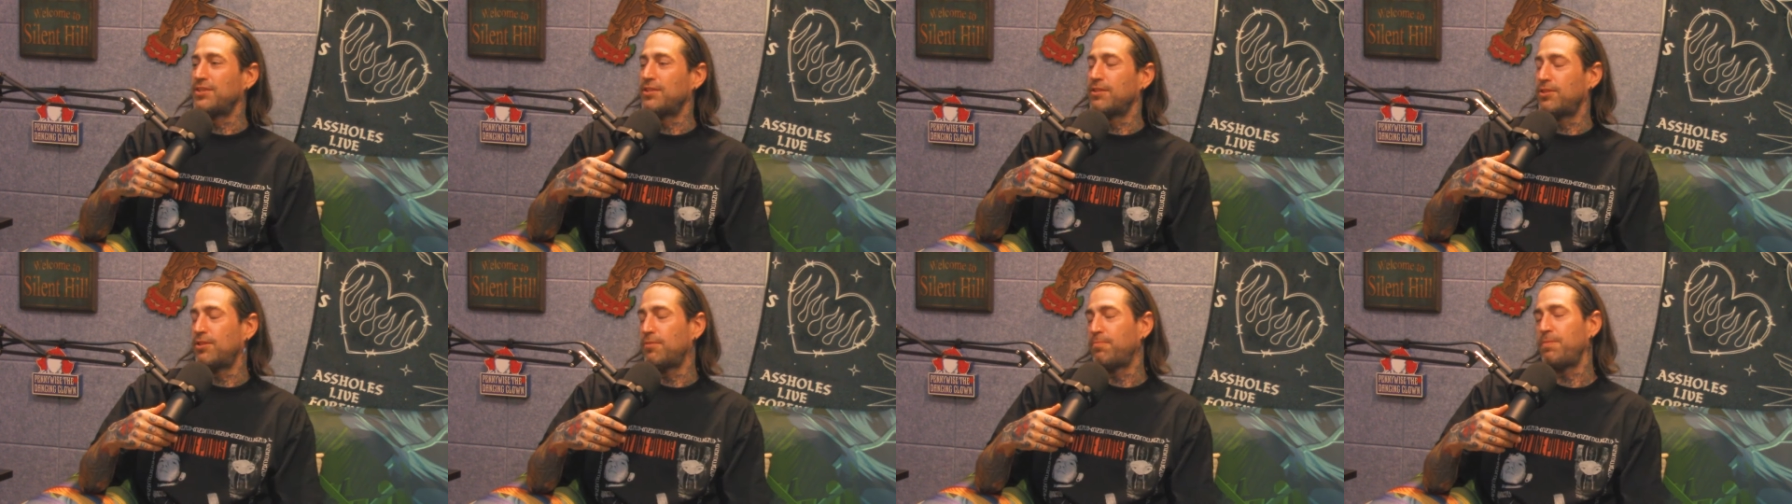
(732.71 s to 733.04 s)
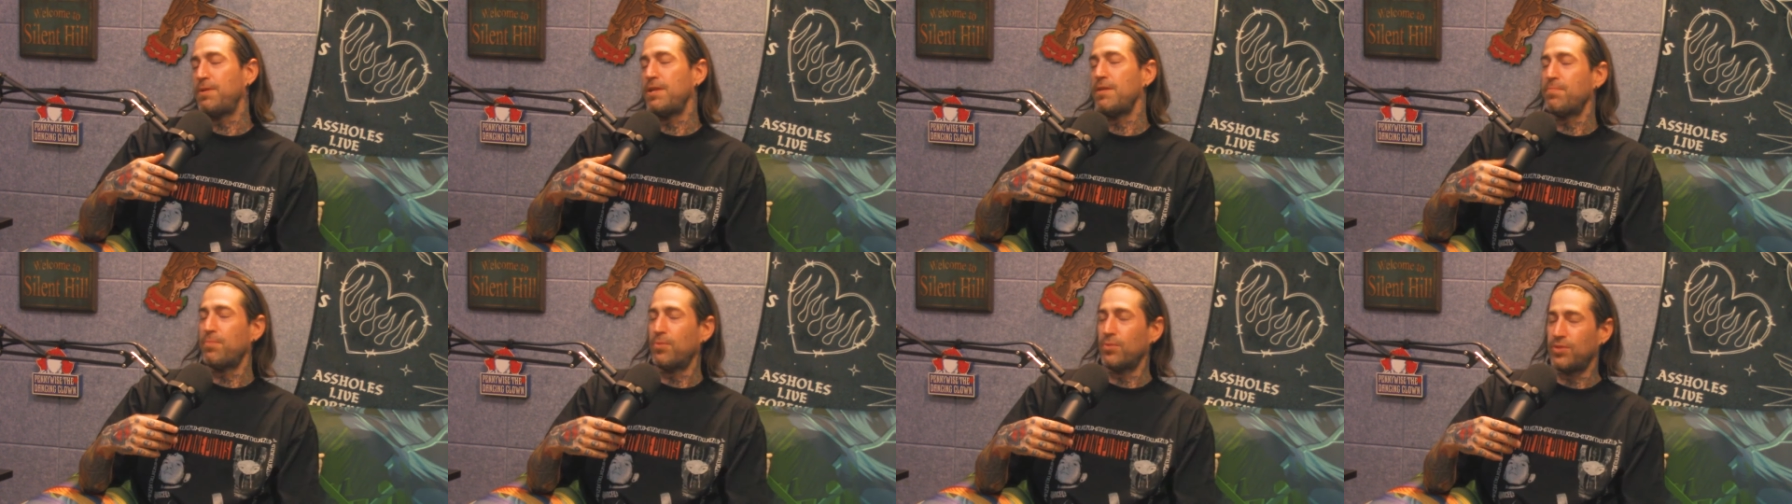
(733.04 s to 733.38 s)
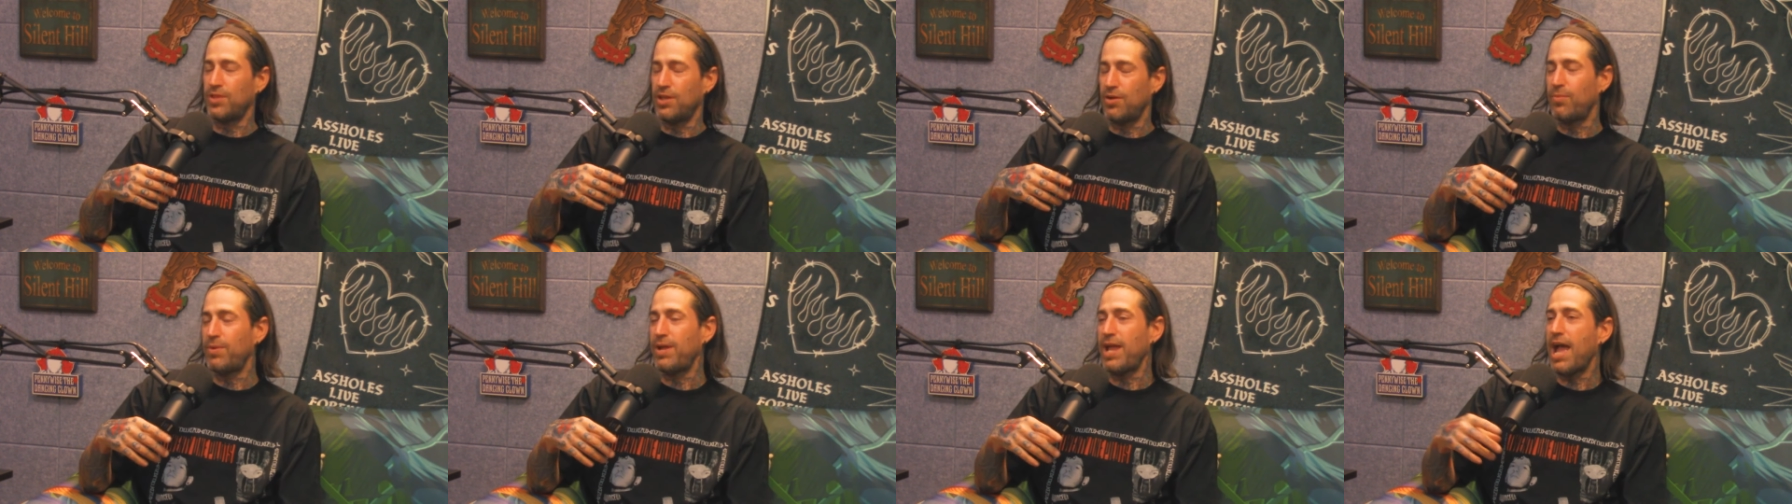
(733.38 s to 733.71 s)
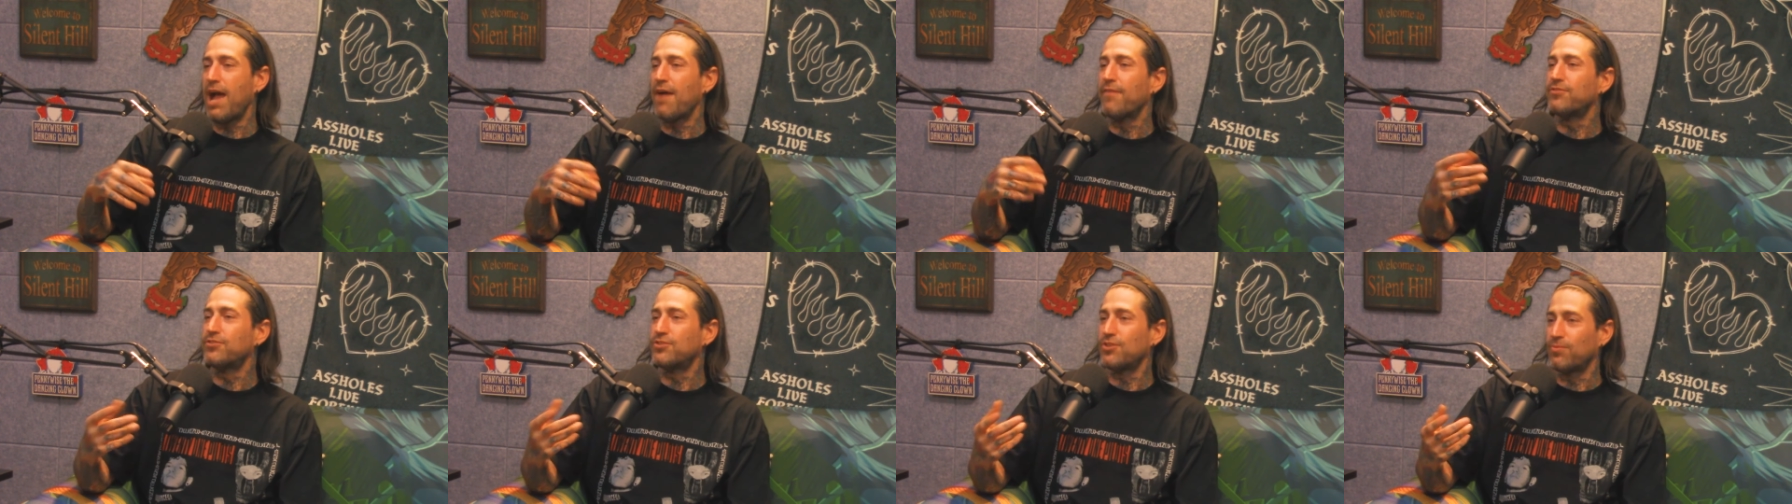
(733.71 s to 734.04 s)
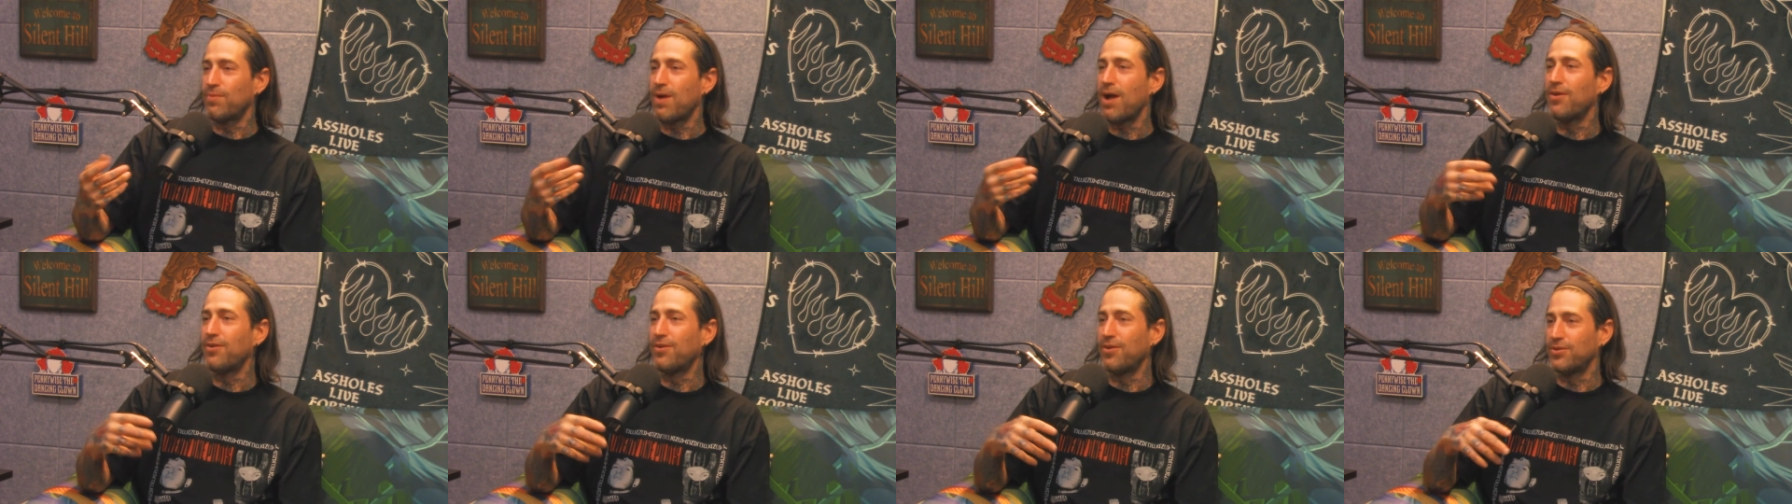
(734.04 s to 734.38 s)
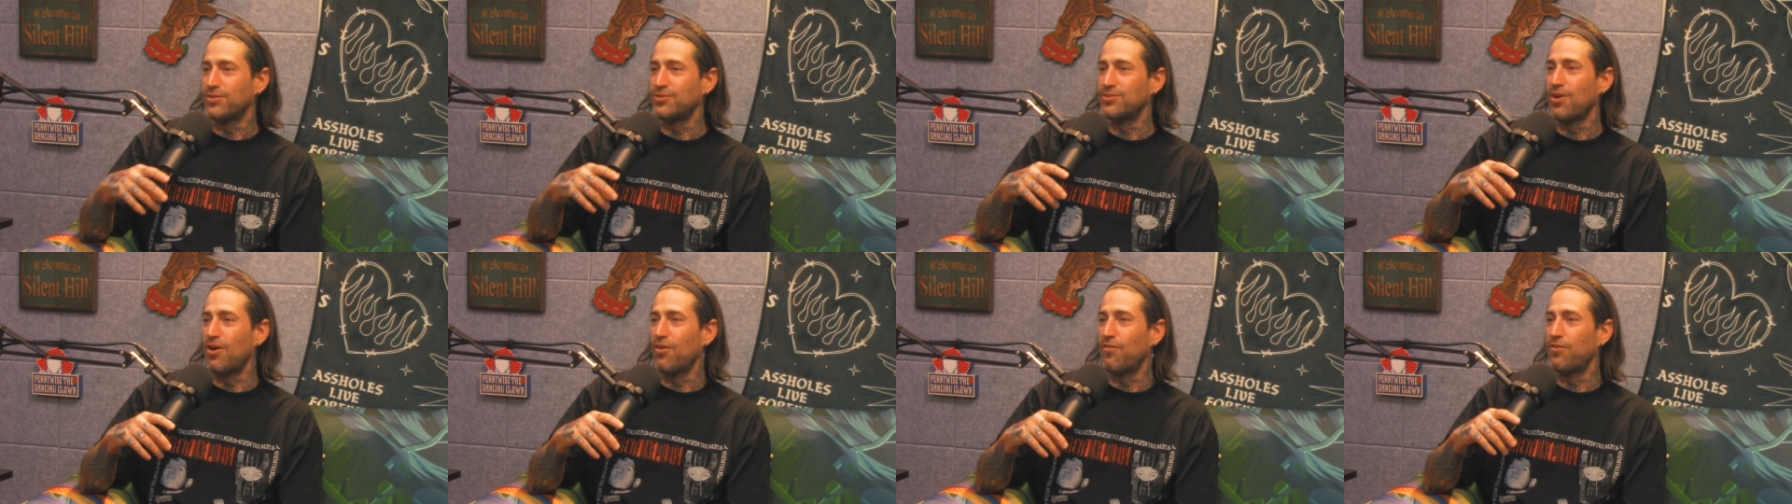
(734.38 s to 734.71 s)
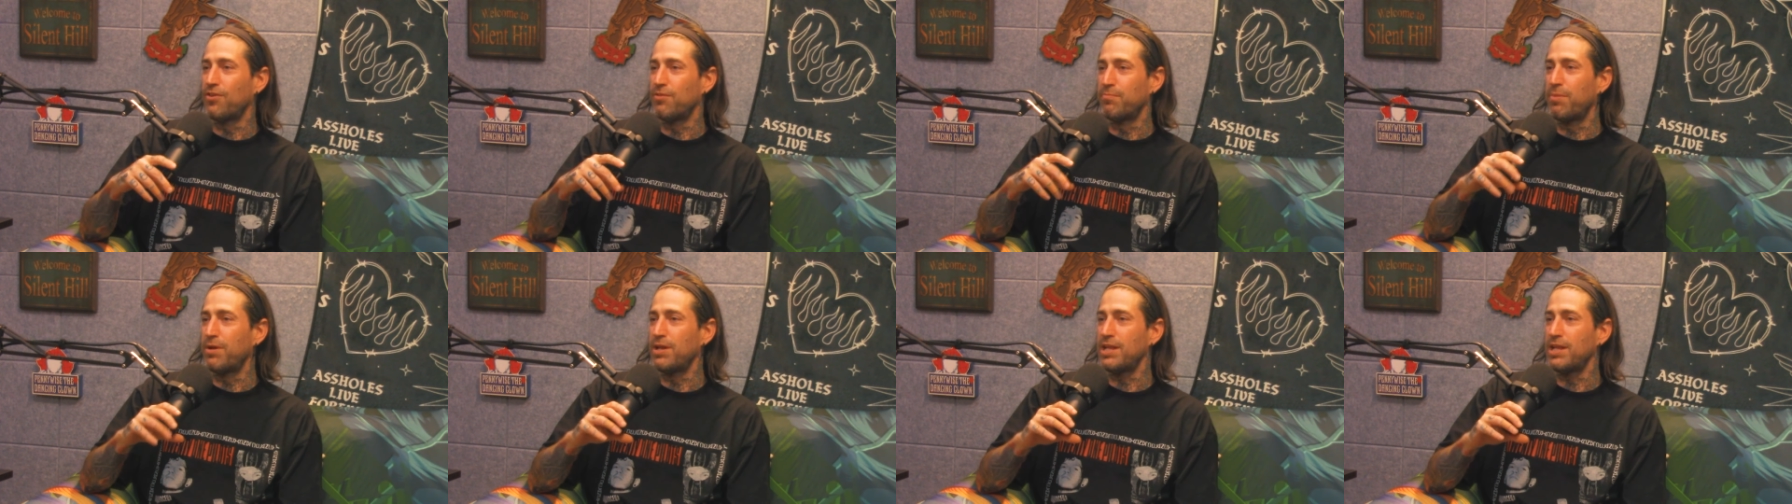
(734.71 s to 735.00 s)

the, the people that we have surrounded ourselves with,